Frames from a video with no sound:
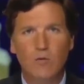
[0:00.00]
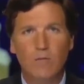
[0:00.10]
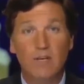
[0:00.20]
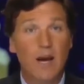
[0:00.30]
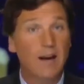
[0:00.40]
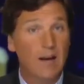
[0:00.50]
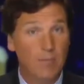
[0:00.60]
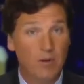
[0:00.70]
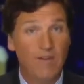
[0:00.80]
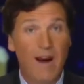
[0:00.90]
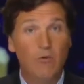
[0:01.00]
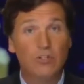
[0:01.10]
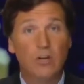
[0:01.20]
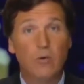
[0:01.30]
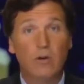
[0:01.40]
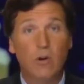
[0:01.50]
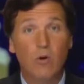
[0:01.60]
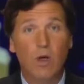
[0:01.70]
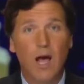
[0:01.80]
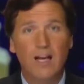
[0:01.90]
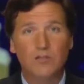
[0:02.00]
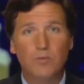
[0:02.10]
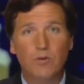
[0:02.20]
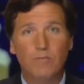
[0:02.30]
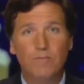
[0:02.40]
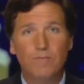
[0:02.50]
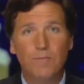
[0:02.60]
The woman died a couple of hours ago at a local hospital.